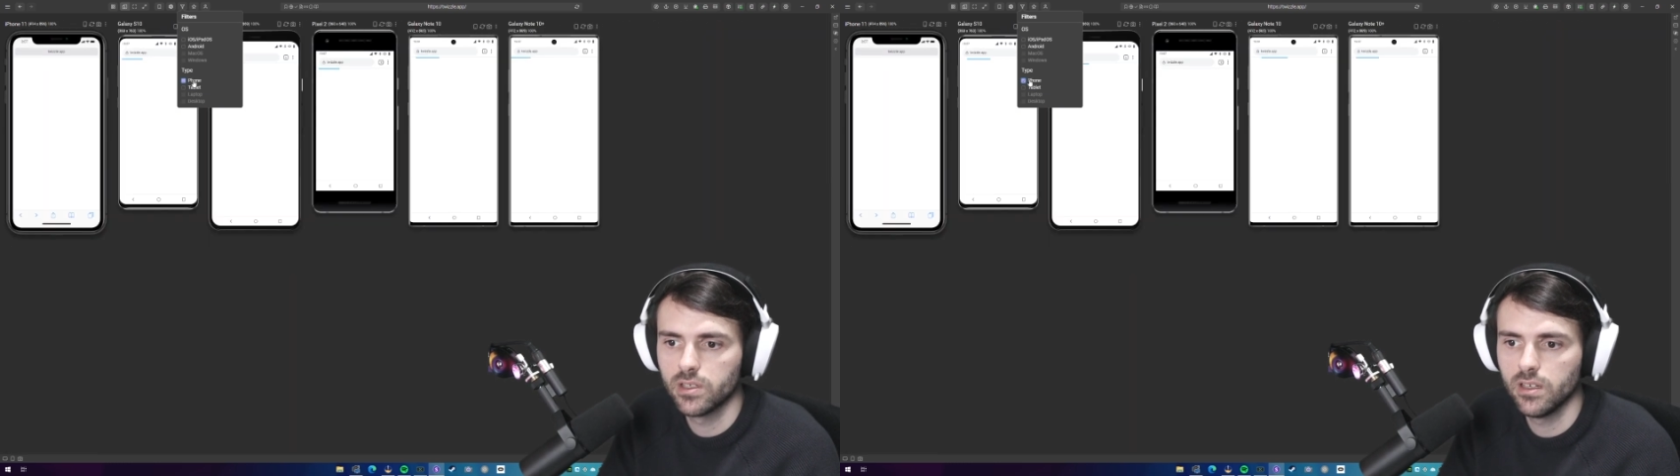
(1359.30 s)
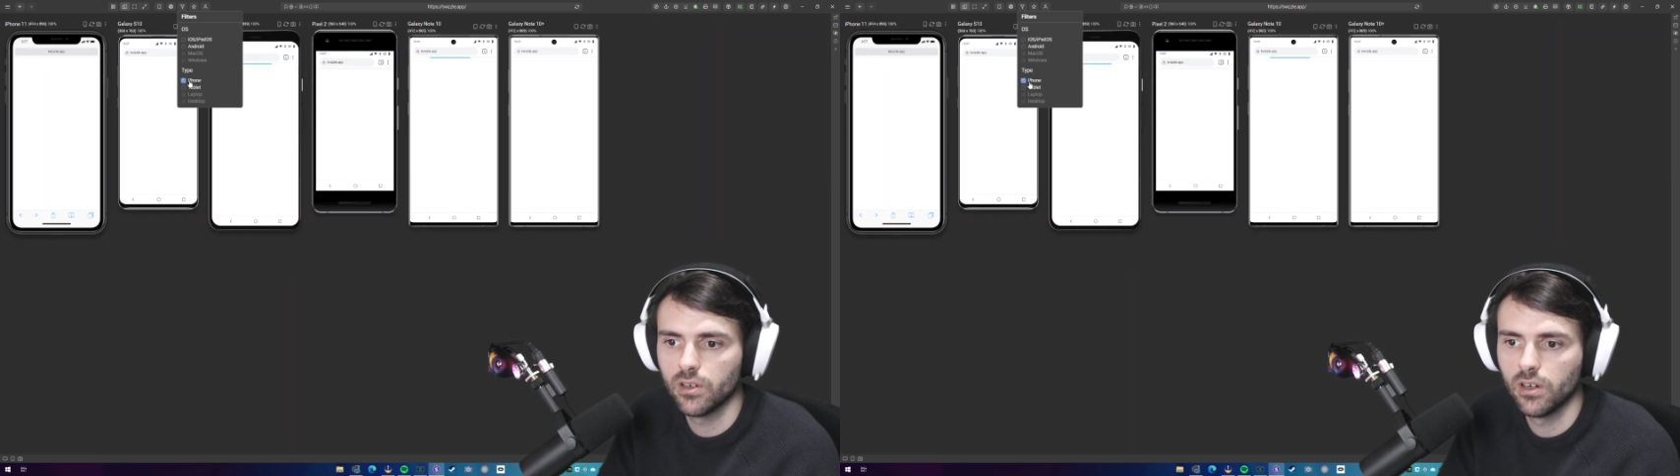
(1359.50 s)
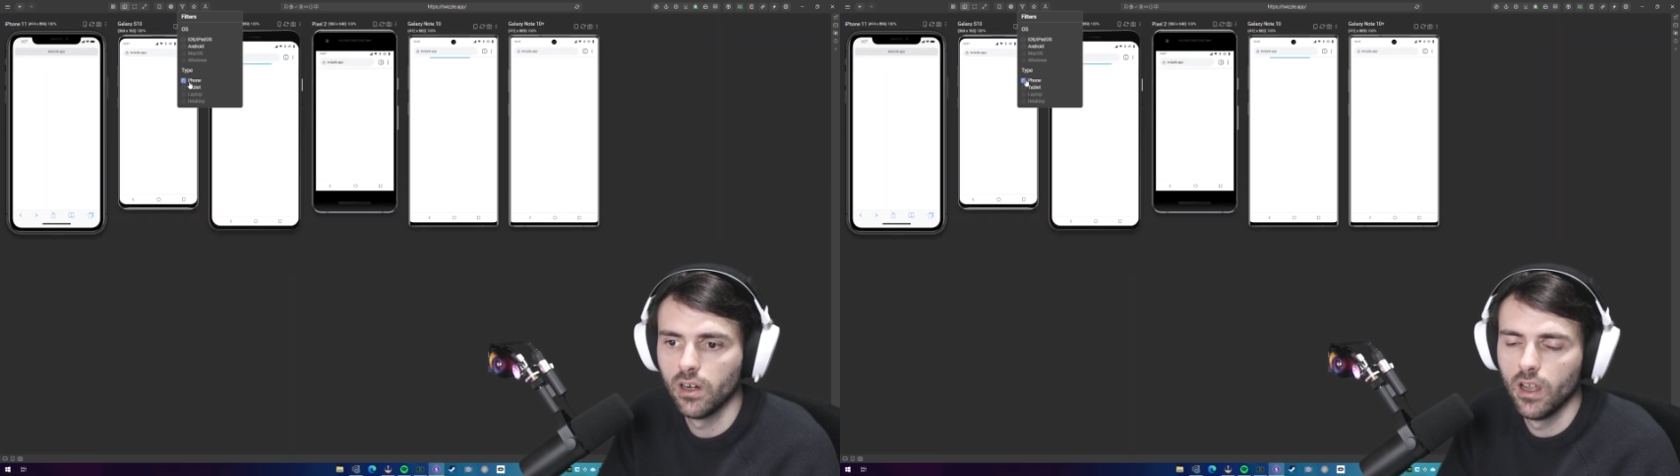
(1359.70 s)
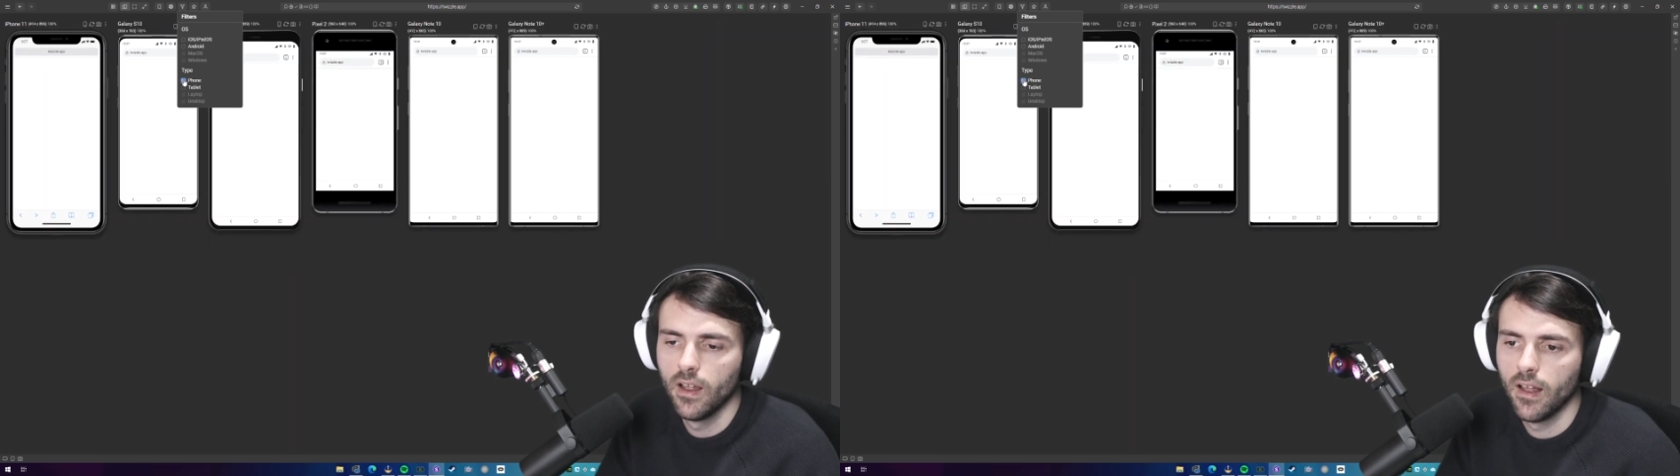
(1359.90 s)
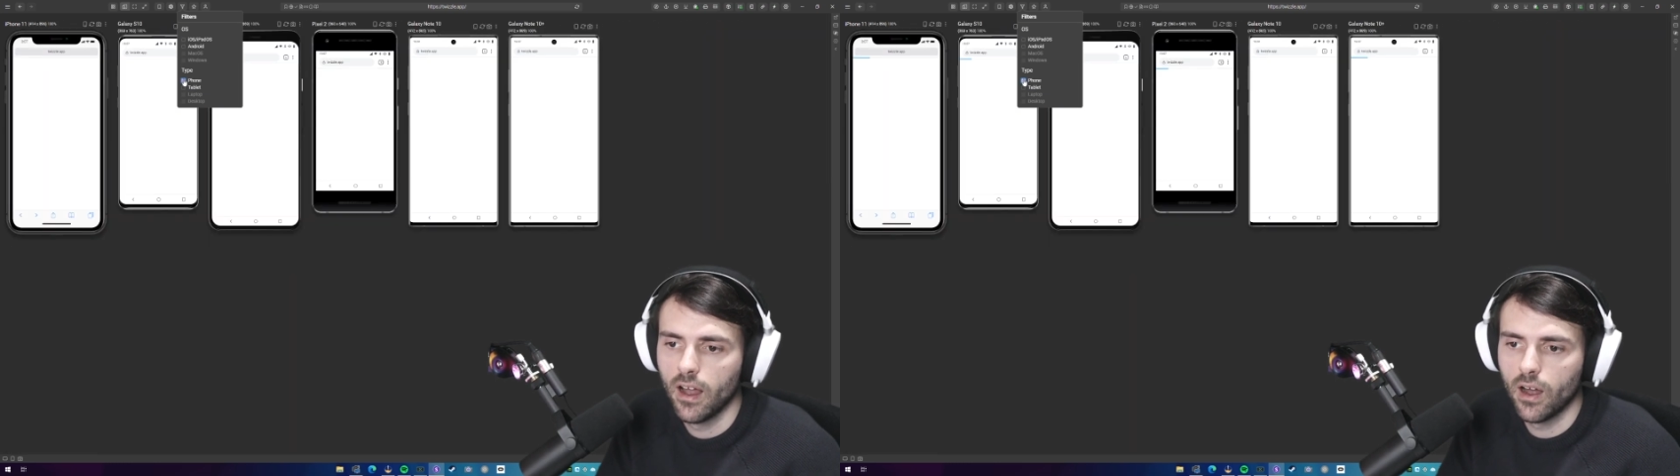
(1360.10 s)
here,
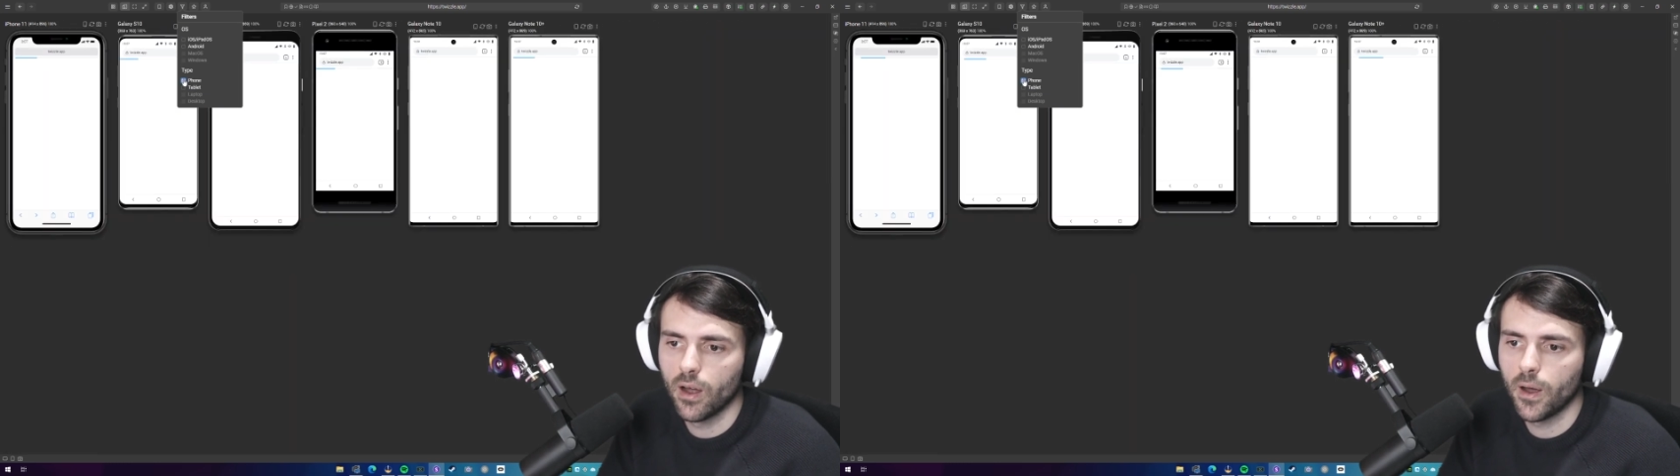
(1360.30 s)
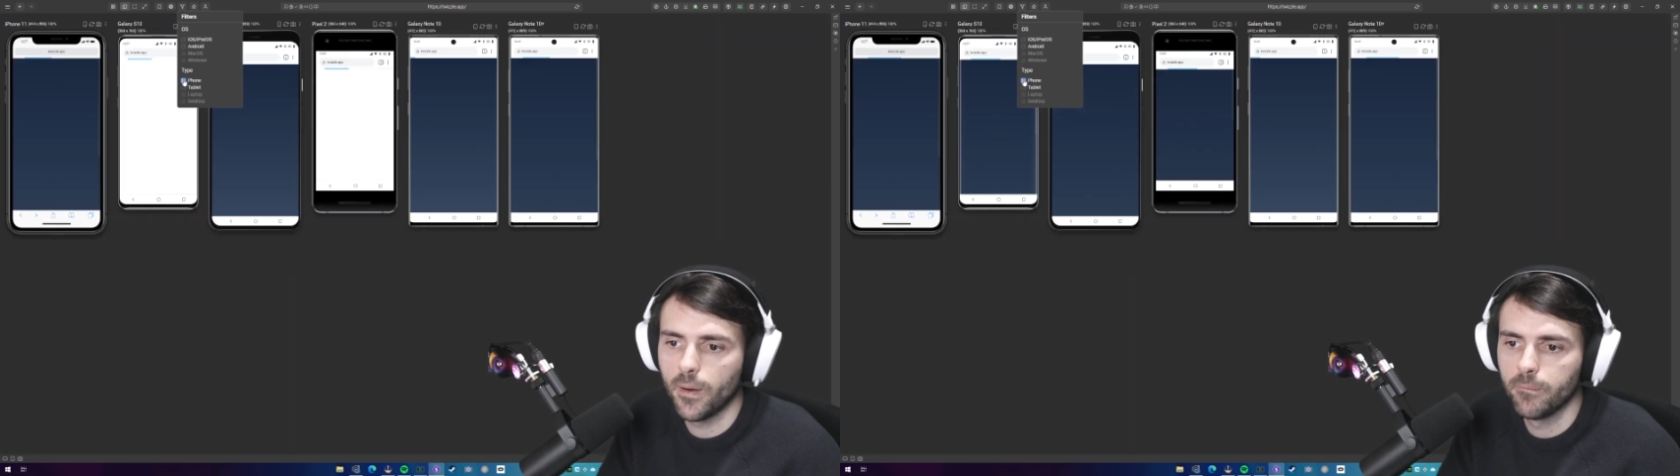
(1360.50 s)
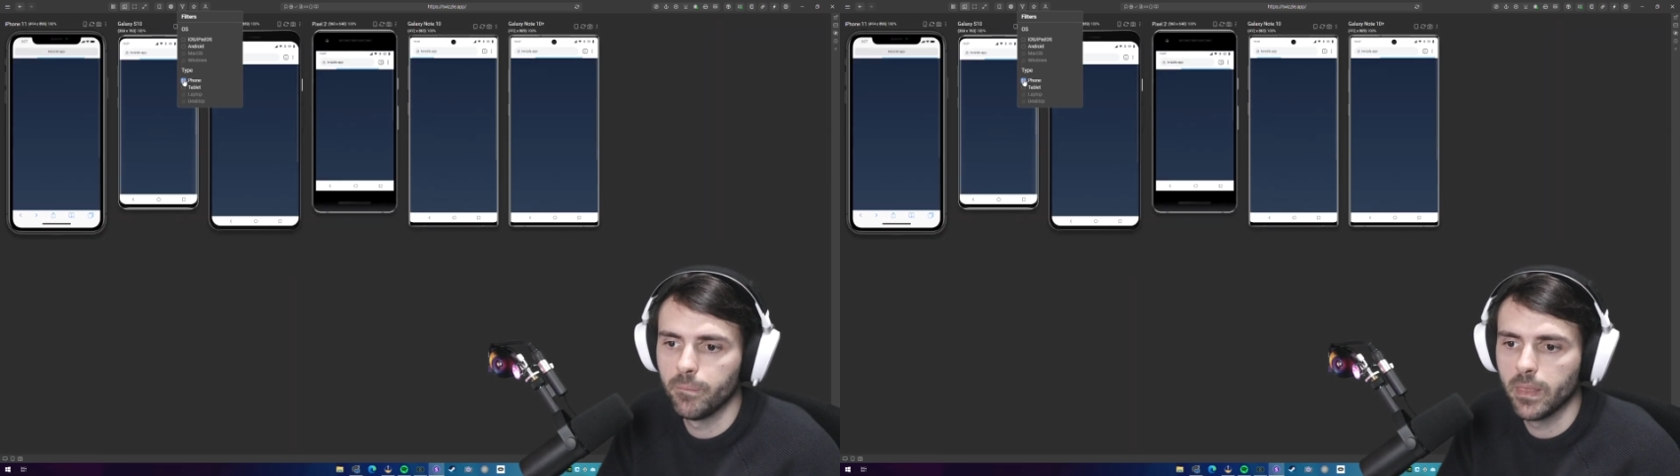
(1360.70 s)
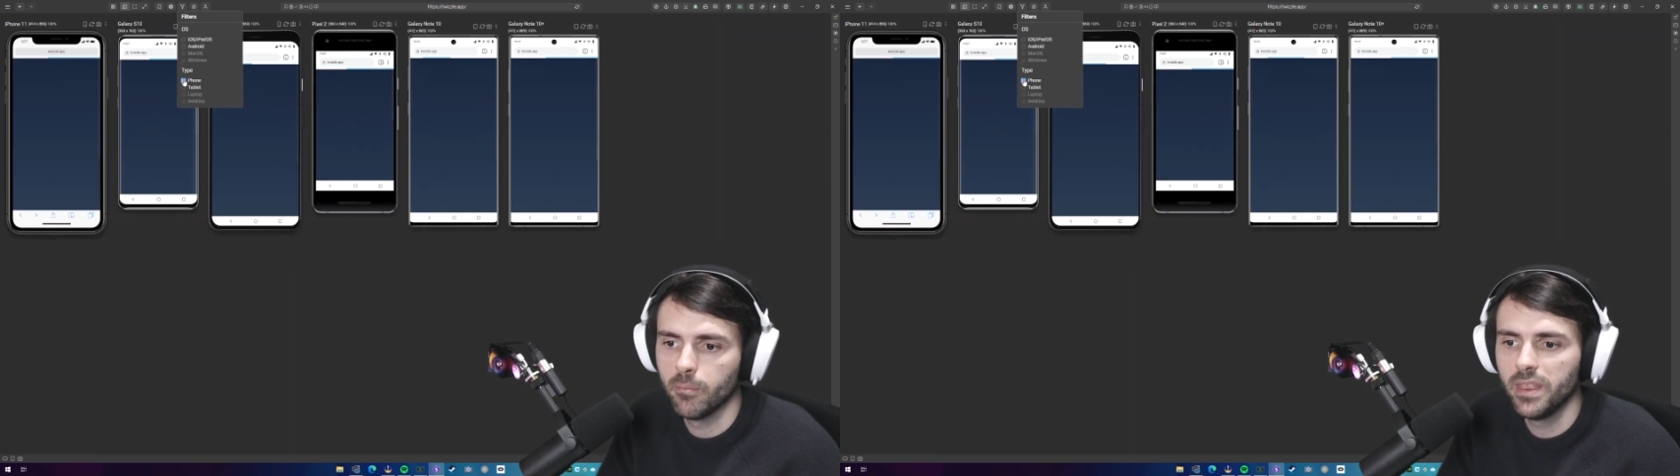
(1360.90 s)
but